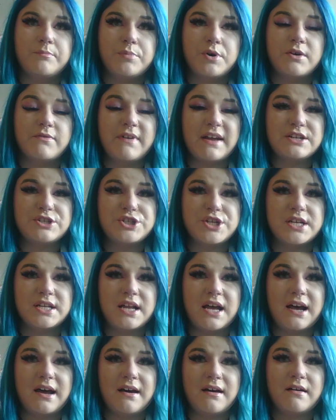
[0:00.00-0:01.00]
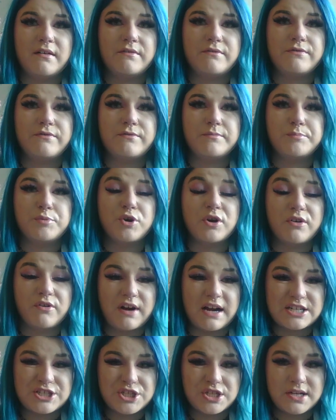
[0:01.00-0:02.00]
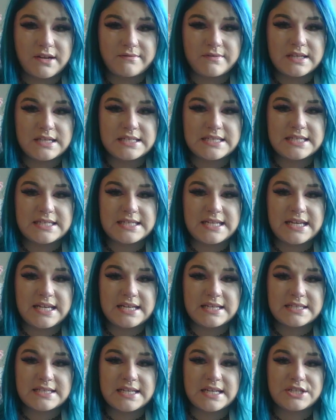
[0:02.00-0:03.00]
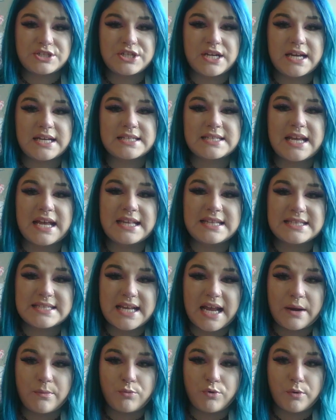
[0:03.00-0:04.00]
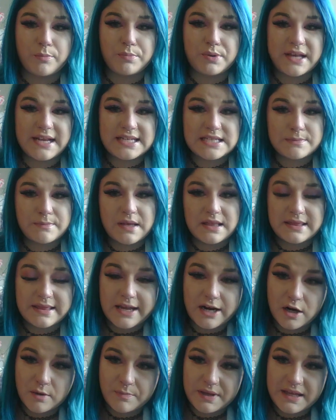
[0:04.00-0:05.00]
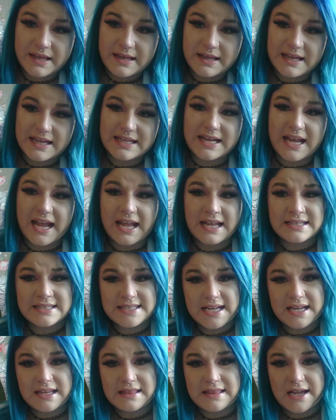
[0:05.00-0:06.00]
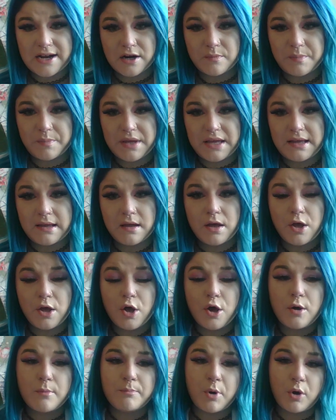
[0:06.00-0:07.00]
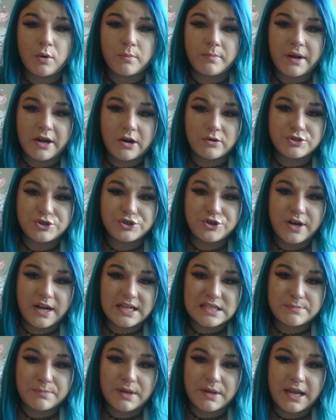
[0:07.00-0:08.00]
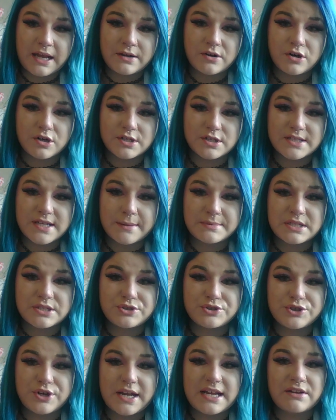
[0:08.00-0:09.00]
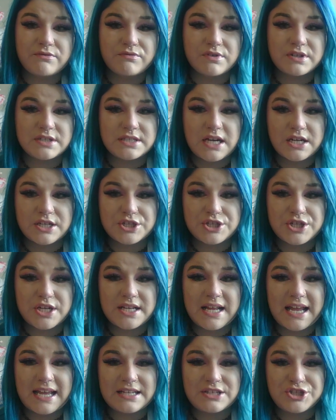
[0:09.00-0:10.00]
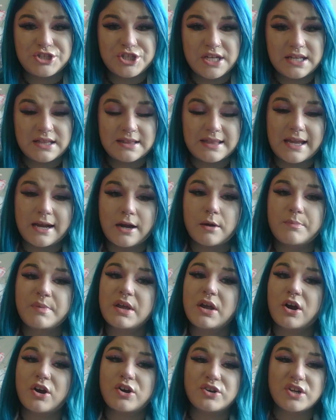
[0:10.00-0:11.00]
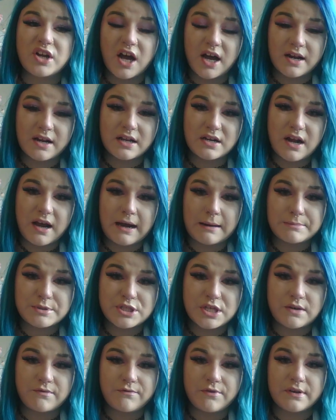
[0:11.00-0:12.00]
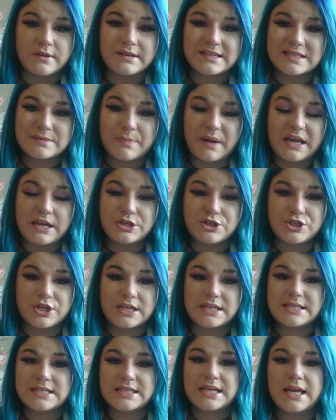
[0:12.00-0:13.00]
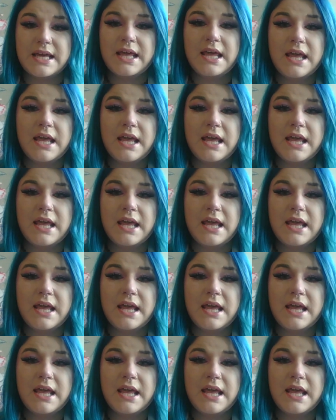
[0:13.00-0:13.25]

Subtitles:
prevention of progression of the disease, such as enzyme replacement therapy, enhancing therapy, bone marrow transplant, or substrate reduction and gene therapy are not an option for this patient.